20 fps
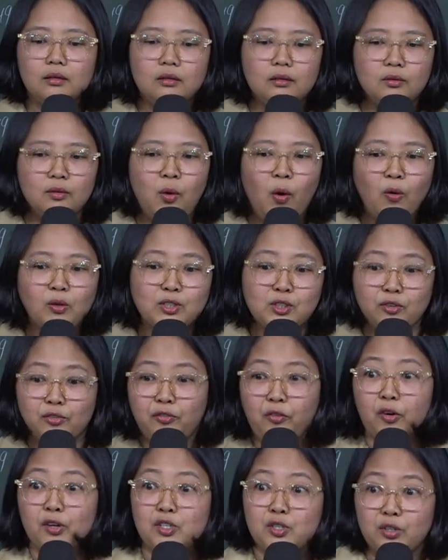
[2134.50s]
goes to
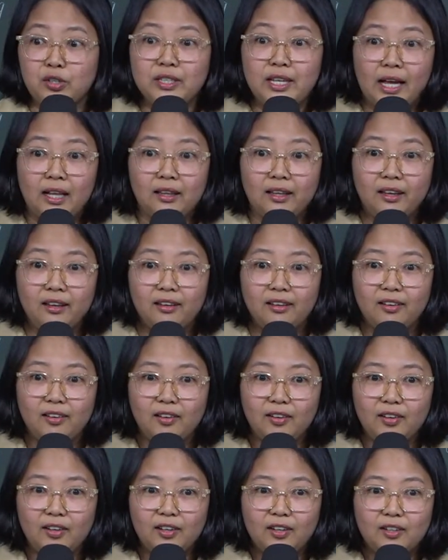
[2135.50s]
fortune telling,
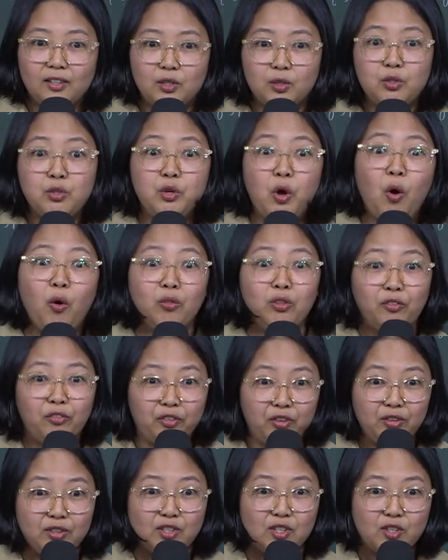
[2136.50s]
to know the
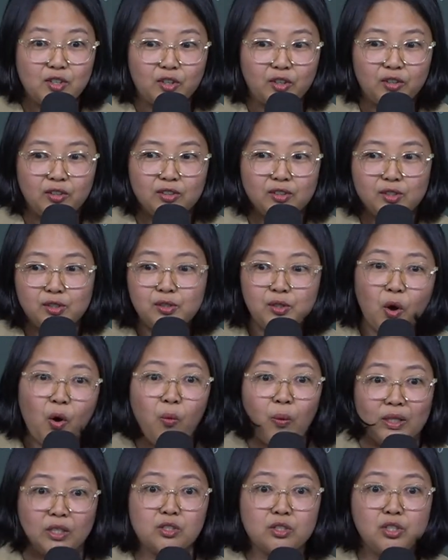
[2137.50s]
future, to know
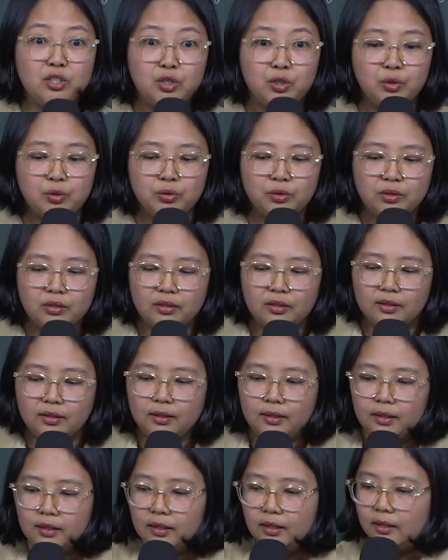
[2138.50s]
what to do.
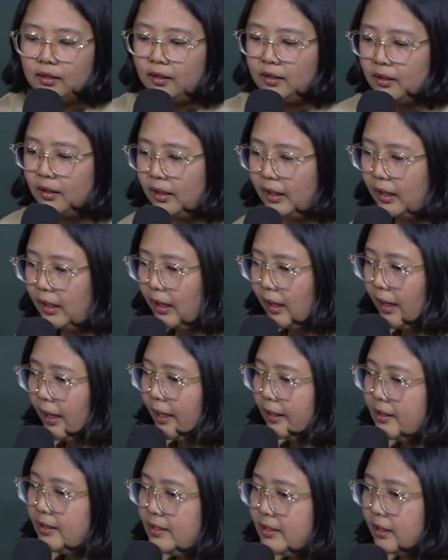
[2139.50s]

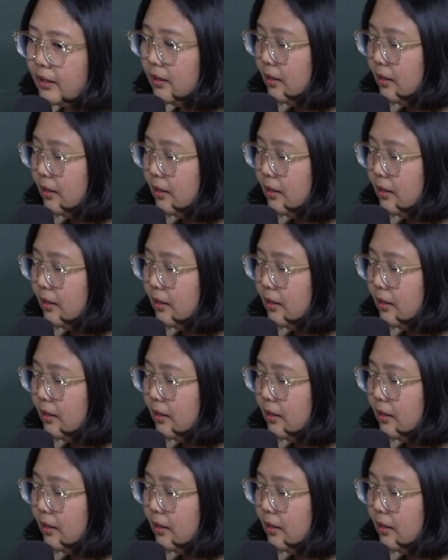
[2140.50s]
And